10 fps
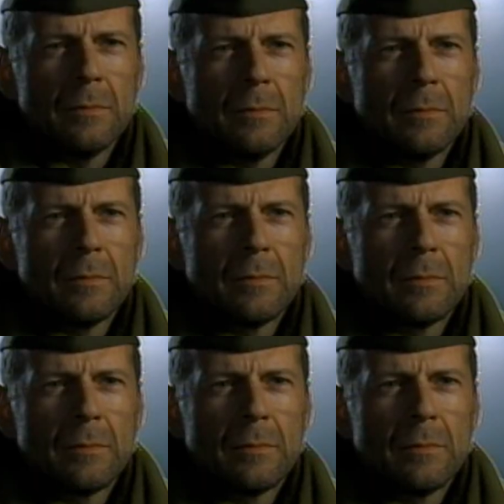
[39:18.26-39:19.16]
How can I
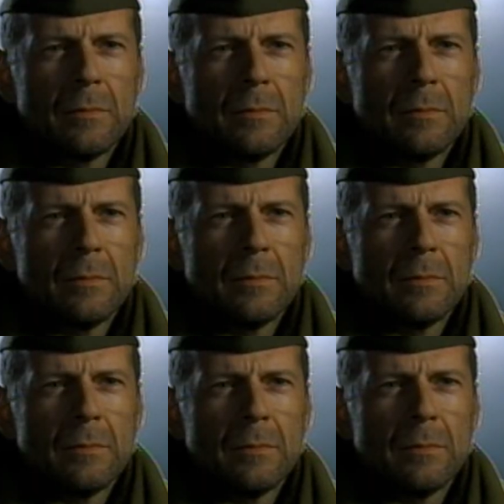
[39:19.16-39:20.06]
possibly discuss our
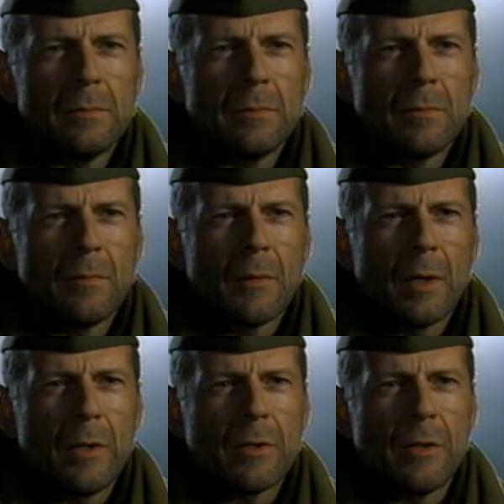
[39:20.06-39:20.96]
case with you?
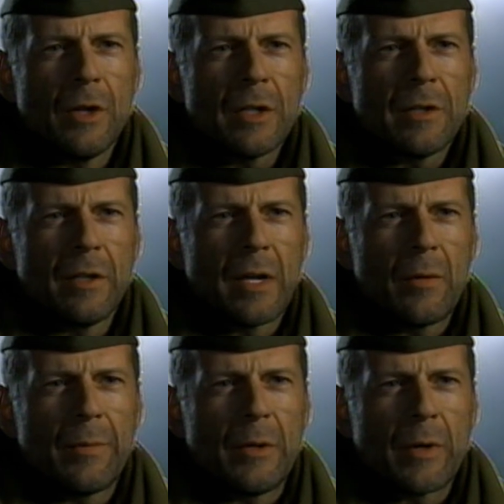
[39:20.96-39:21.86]
Are you suggesting that I
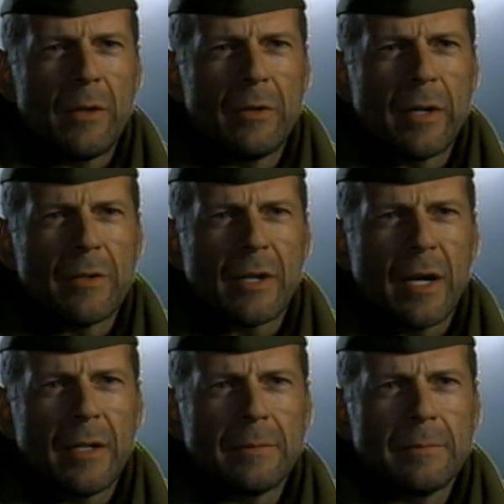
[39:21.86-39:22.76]
would betray Lieutenant
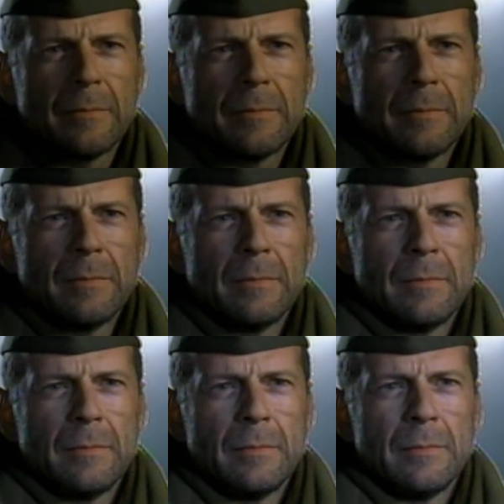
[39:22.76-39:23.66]
Scott?
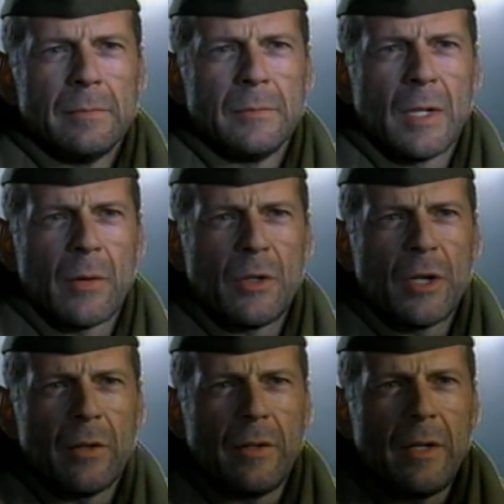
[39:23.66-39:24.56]
That I would
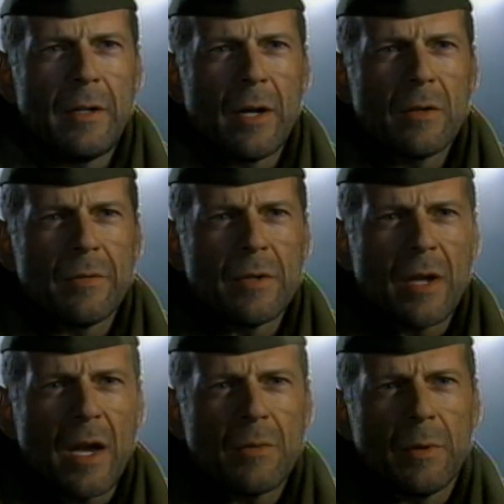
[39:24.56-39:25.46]
share details of his
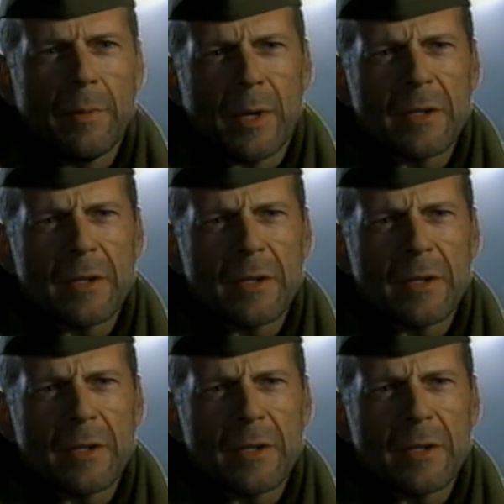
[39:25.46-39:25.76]
case with the